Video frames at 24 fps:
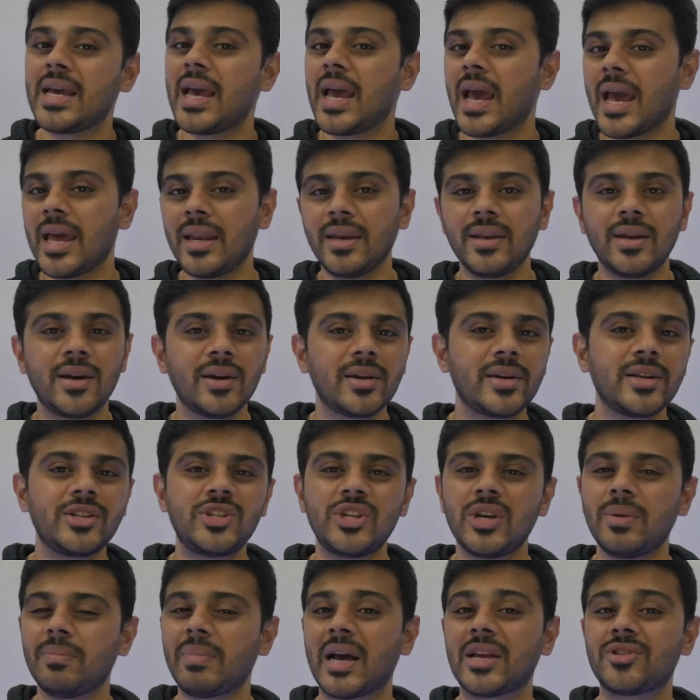
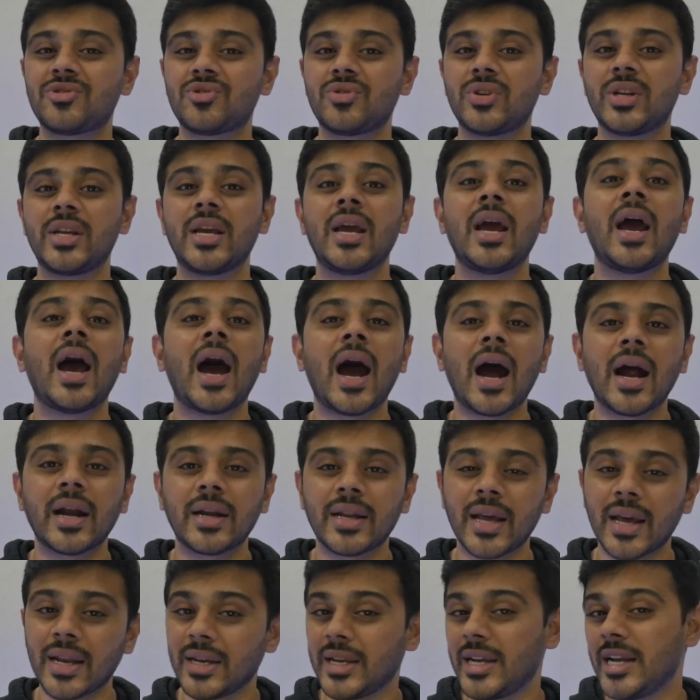encouraging mastery at
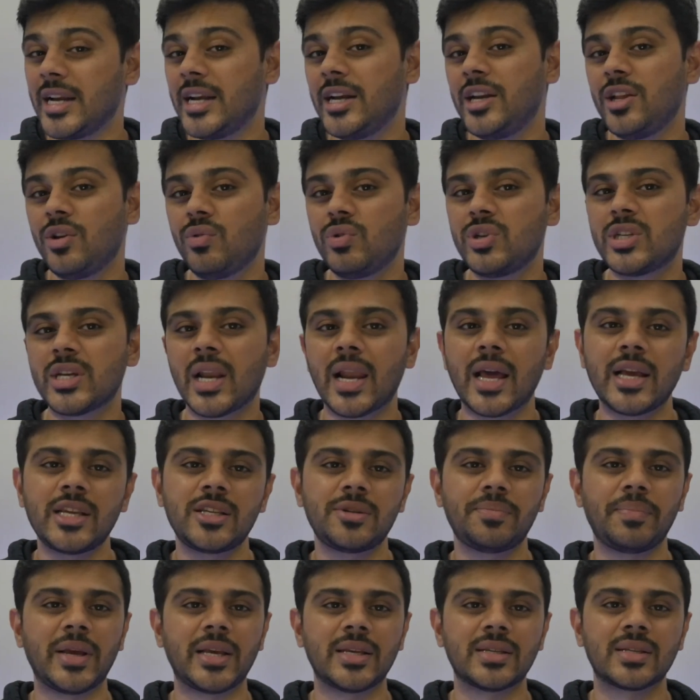an
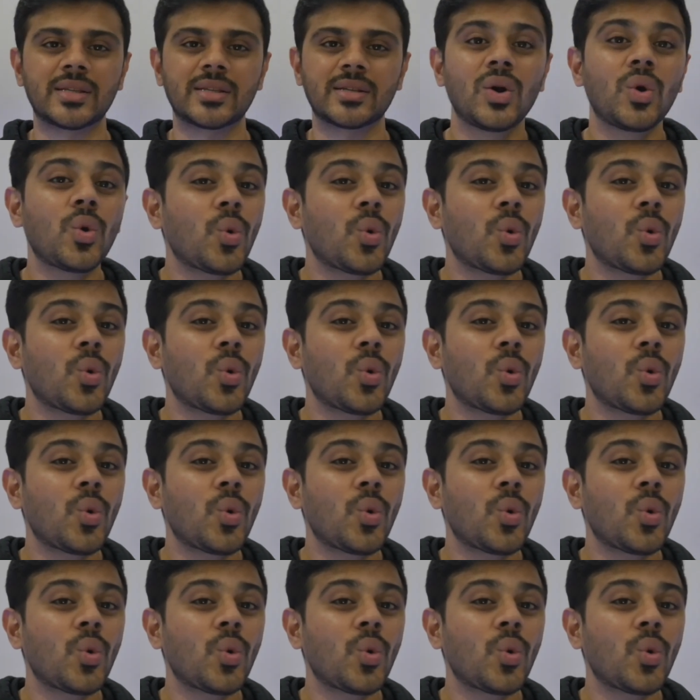individualized pace.